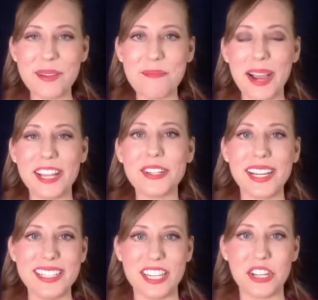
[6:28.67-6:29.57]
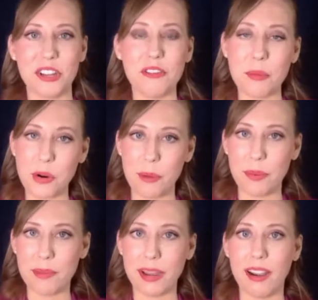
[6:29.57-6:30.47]
my transition from corporate
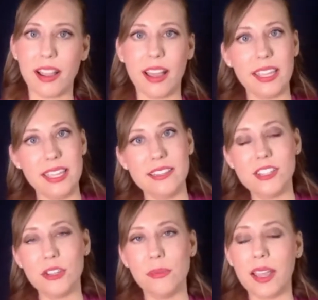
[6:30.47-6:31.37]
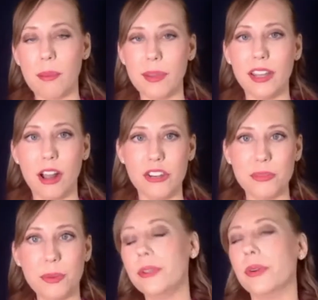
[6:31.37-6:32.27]
America into becoming an
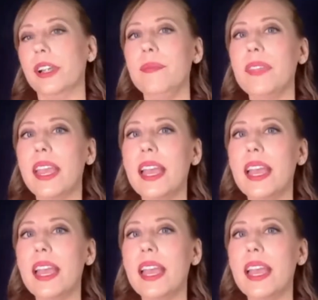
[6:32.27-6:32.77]
entrepreneur,